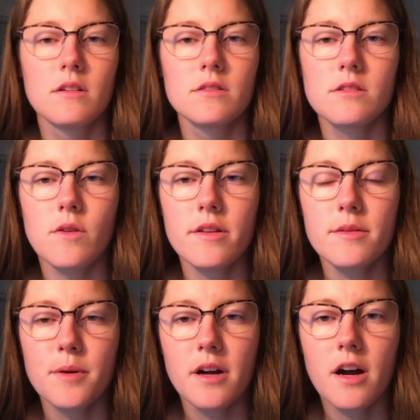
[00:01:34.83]
So other
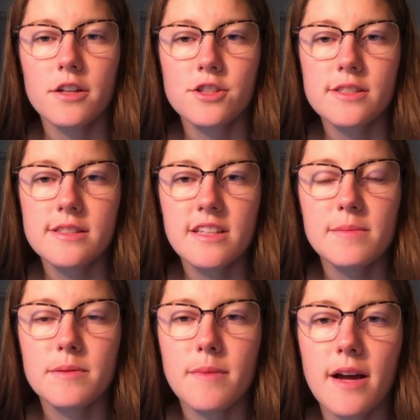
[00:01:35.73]
precautions to
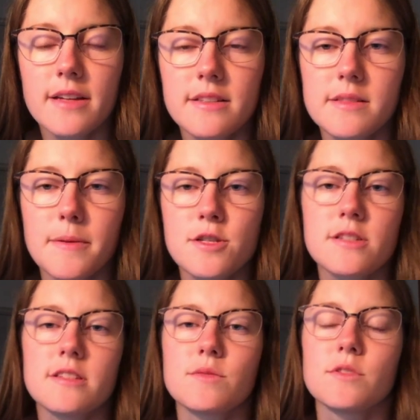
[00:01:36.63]
keep in mind, especially
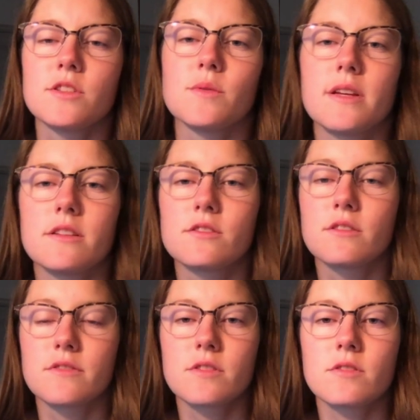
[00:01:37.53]
since we're doing
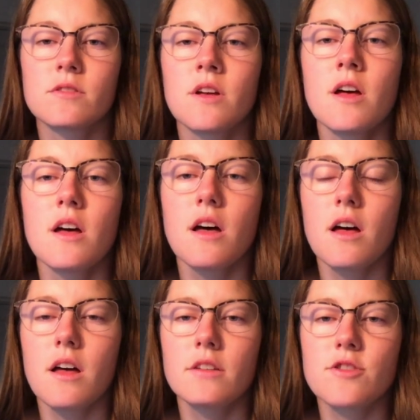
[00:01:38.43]
cervical
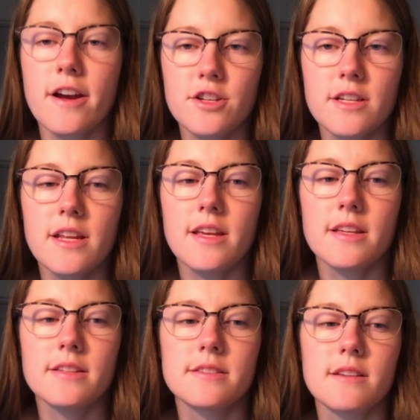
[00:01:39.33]
traction,
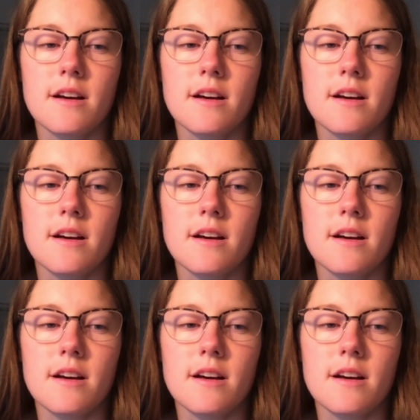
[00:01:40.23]
is